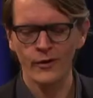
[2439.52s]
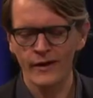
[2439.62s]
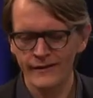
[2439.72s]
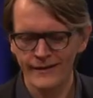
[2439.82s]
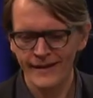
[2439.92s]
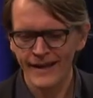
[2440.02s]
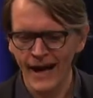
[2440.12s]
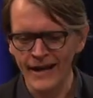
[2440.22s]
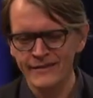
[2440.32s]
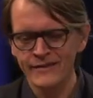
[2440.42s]
Well,
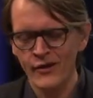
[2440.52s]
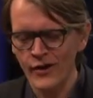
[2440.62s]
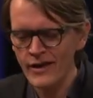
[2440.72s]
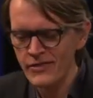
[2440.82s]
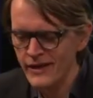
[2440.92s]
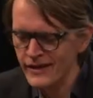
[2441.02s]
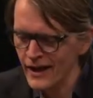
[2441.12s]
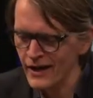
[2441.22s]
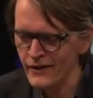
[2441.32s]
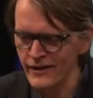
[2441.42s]
I no, I think
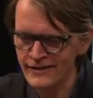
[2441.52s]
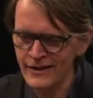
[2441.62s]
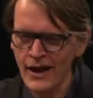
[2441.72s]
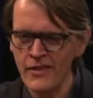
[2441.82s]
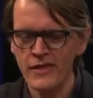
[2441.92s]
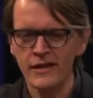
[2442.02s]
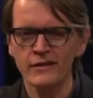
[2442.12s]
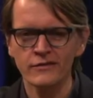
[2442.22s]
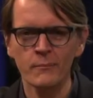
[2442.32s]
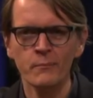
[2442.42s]
I, I think
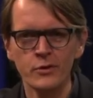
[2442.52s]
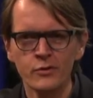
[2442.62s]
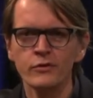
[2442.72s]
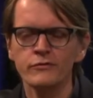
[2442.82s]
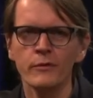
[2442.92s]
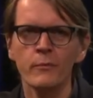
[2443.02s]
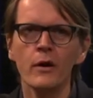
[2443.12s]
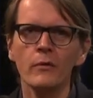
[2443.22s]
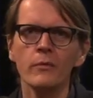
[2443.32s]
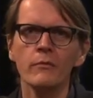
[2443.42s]
it's a beautiful.
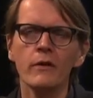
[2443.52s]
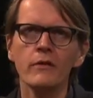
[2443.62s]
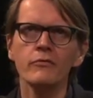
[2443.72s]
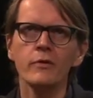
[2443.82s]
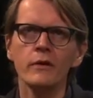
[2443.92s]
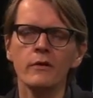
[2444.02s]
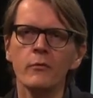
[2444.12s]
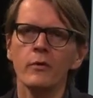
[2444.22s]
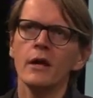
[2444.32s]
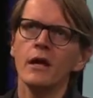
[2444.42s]
Well, if we
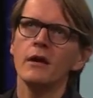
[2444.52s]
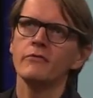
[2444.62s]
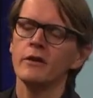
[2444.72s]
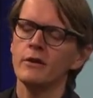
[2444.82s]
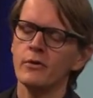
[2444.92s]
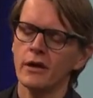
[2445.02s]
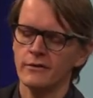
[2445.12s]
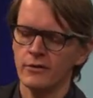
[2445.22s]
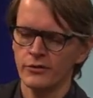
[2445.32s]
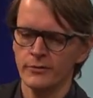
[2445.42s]
if we look
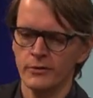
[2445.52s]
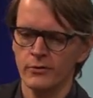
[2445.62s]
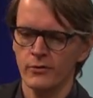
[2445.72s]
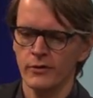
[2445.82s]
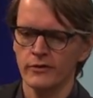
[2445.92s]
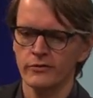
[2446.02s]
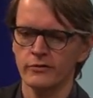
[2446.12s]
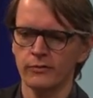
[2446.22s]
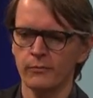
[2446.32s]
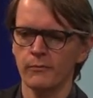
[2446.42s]
at the ultimate goal is
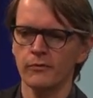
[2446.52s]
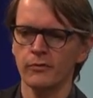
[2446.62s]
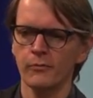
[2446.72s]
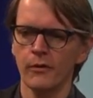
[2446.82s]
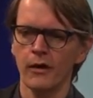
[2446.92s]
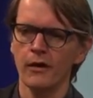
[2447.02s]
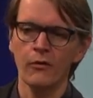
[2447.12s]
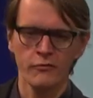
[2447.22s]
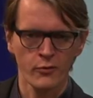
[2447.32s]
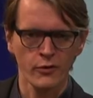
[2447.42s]
to to uh,
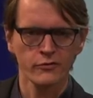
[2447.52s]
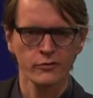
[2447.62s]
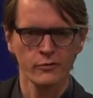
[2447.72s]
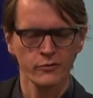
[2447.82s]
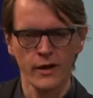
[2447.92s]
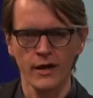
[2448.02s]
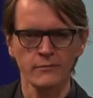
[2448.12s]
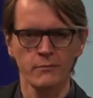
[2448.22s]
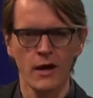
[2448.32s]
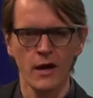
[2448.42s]
of course to
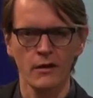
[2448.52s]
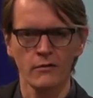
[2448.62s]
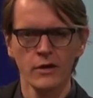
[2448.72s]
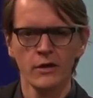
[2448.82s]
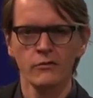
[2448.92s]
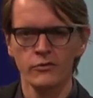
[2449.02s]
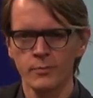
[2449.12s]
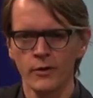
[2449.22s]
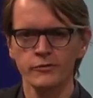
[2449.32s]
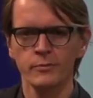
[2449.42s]
create uh,
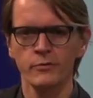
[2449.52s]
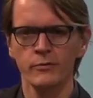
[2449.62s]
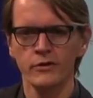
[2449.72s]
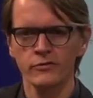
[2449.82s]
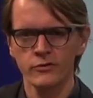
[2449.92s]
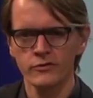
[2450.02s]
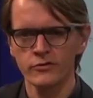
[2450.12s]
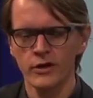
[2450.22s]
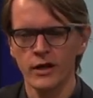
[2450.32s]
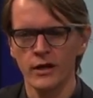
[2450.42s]
responsible
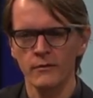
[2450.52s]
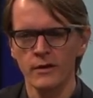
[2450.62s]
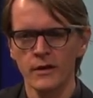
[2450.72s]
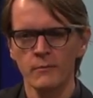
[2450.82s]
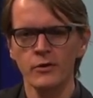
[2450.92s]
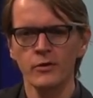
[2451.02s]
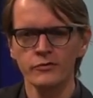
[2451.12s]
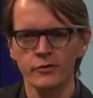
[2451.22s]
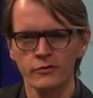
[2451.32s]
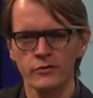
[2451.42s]
research. Uh, but
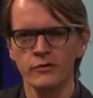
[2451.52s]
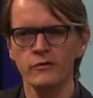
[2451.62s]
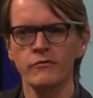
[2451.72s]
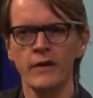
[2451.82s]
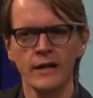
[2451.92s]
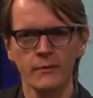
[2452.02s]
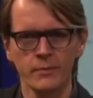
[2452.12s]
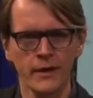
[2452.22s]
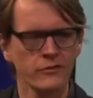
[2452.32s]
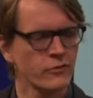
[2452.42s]
also to
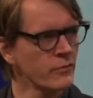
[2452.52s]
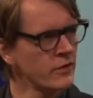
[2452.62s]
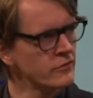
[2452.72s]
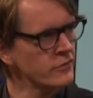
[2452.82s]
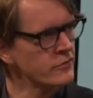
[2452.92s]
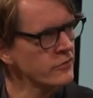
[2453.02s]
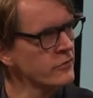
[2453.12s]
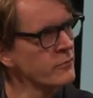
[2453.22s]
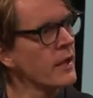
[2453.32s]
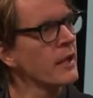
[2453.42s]
develop as a researcher,
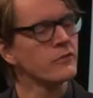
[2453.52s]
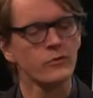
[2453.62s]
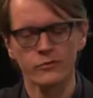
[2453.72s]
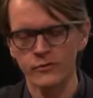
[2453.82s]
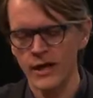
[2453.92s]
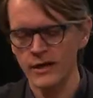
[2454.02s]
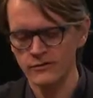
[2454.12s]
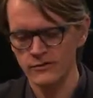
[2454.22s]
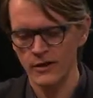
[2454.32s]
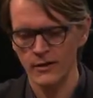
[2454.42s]
to make to
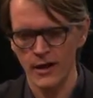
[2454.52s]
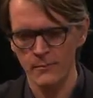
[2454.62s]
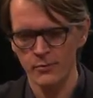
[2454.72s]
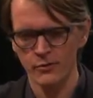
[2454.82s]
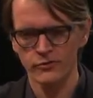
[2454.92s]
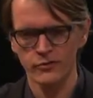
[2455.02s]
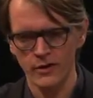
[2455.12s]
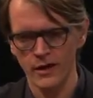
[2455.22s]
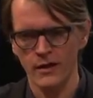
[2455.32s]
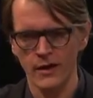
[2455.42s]
create a, a
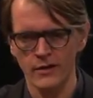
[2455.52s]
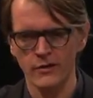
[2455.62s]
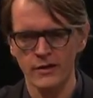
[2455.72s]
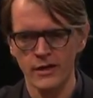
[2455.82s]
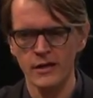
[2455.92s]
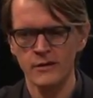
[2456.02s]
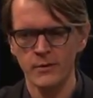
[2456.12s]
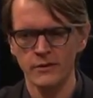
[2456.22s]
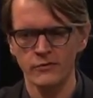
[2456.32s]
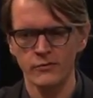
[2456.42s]
person, a, an
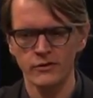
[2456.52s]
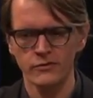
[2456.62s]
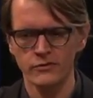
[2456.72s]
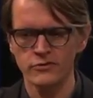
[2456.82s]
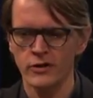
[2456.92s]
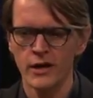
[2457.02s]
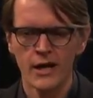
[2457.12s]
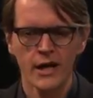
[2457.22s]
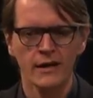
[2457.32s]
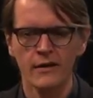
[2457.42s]
independent researcher.
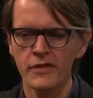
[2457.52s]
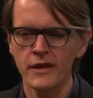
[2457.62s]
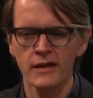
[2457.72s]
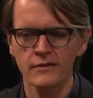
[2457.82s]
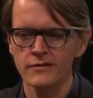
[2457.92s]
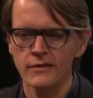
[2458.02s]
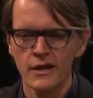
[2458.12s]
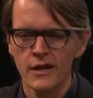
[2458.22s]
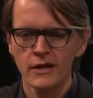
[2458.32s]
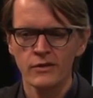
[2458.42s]
And I think it's
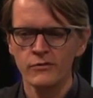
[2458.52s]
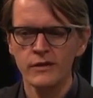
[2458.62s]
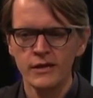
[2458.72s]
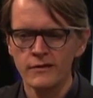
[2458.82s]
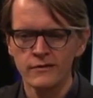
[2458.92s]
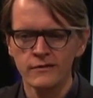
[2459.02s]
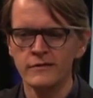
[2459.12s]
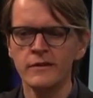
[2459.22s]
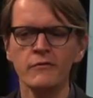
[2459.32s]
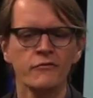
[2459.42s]
you need
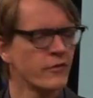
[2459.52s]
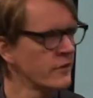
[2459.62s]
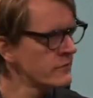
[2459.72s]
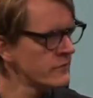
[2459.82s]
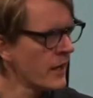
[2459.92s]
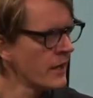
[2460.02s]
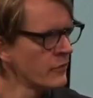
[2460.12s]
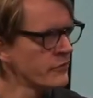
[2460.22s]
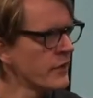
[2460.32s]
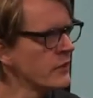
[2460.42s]
different
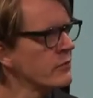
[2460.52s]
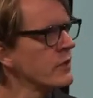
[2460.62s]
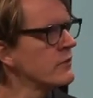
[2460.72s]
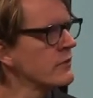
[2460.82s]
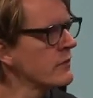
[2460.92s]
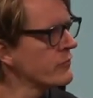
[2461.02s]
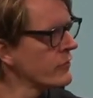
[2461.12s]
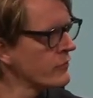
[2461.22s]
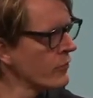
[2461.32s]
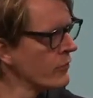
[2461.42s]
styles and you need
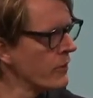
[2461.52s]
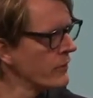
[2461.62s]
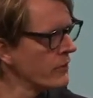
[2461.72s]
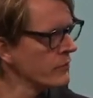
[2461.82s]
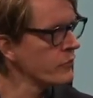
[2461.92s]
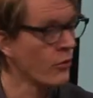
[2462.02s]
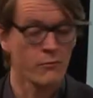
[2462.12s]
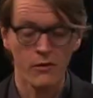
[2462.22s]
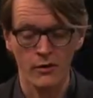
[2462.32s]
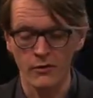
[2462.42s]
different role models,
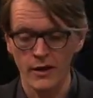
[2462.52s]
or, or